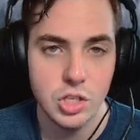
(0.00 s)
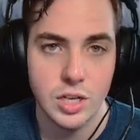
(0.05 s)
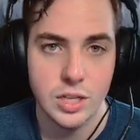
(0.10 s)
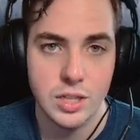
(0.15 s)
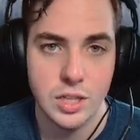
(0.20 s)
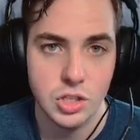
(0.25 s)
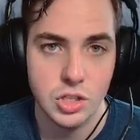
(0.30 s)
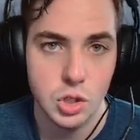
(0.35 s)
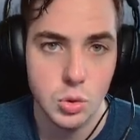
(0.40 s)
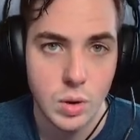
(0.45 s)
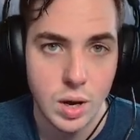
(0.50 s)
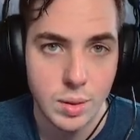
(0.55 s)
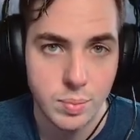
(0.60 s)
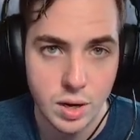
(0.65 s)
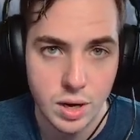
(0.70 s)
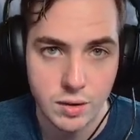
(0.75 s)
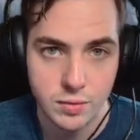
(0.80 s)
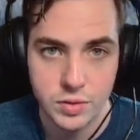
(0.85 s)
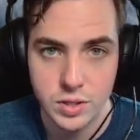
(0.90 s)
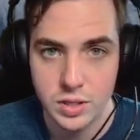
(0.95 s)
and then swap
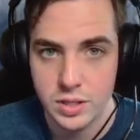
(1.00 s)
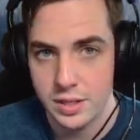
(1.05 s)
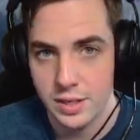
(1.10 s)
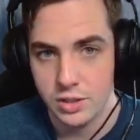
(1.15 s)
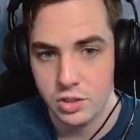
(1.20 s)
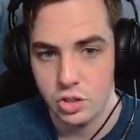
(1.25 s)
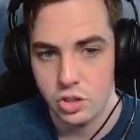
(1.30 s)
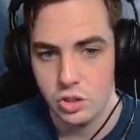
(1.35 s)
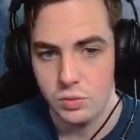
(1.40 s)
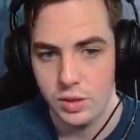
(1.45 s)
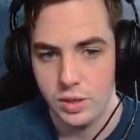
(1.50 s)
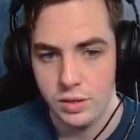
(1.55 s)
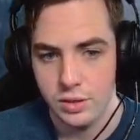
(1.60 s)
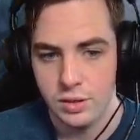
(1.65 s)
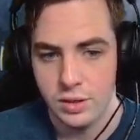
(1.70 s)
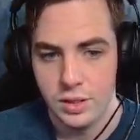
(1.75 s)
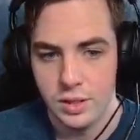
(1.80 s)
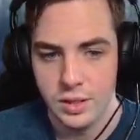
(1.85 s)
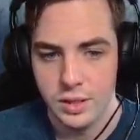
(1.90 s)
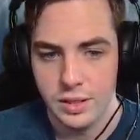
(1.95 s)
off to the next unit.
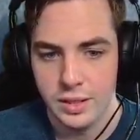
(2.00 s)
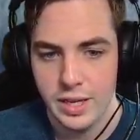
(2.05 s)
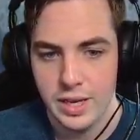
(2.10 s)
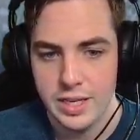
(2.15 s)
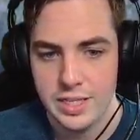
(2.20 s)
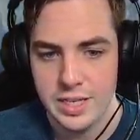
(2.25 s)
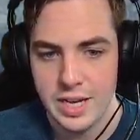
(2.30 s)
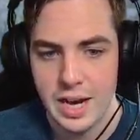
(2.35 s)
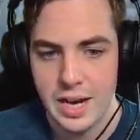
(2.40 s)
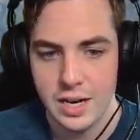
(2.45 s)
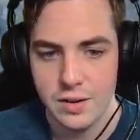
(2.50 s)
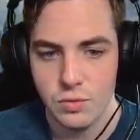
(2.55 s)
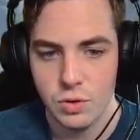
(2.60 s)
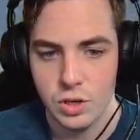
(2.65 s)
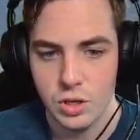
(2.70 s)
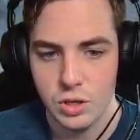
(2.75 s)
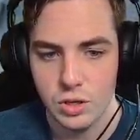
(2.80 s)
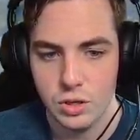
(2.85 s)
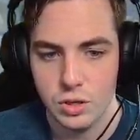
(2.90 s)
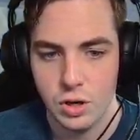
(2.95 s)
That's kind of
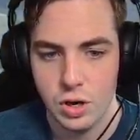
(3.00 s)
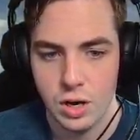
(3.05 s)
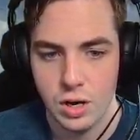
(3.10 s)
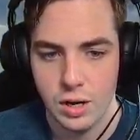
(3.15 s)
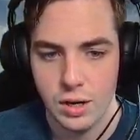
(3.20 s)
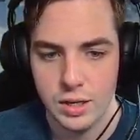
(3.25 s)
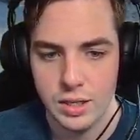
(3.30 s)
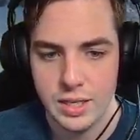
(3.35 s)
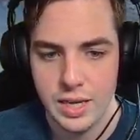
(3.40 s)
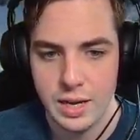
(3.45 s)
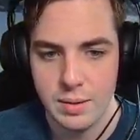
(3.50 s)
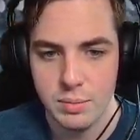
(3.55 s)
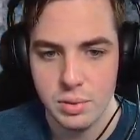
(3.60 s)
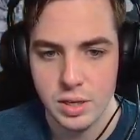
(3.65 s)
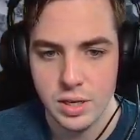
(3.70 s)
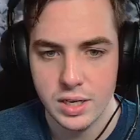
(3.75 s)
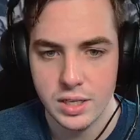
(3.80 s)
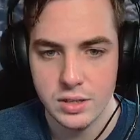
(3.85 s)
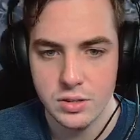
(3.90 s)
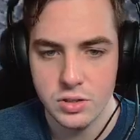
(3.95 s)
what her game
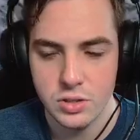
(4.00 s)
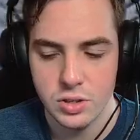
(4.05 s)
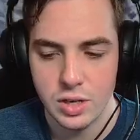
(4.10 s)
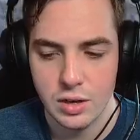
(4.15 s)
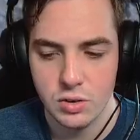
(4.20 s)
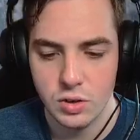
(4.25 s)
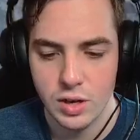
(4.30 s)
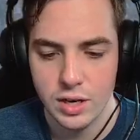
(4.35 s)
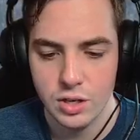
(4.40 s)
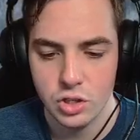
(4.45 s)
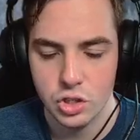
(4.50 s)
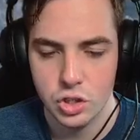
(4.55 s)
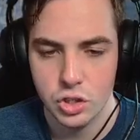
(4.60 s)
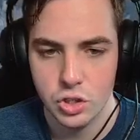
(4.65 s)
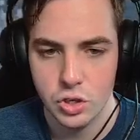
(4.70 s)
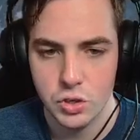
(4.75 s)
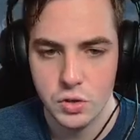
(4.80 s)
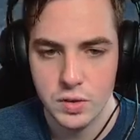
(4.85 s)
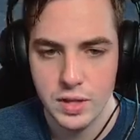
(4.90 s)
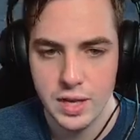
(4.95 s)
plan is. I'll kind of
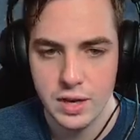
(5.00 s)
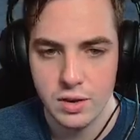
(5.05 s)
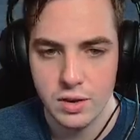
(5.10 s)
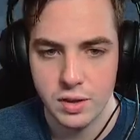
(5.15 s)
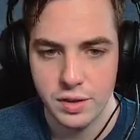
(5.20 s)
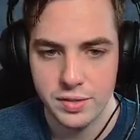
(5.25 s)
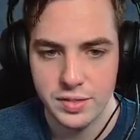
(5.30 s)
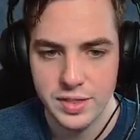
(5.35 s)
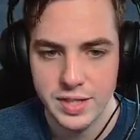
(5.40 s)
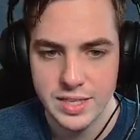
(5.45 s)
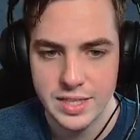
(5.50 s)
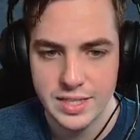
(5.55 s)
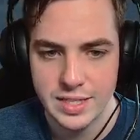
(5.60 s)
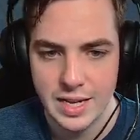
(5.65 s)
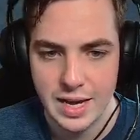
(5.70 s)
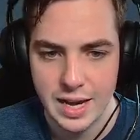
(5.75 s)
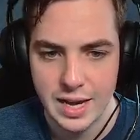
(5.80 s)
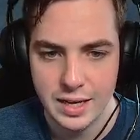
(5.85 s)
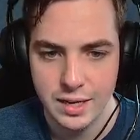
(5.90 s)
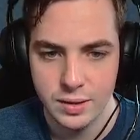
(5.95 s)
show you that on this
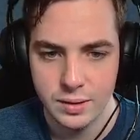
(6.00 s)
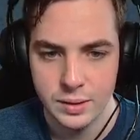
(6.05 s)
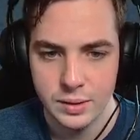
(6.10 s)
guy.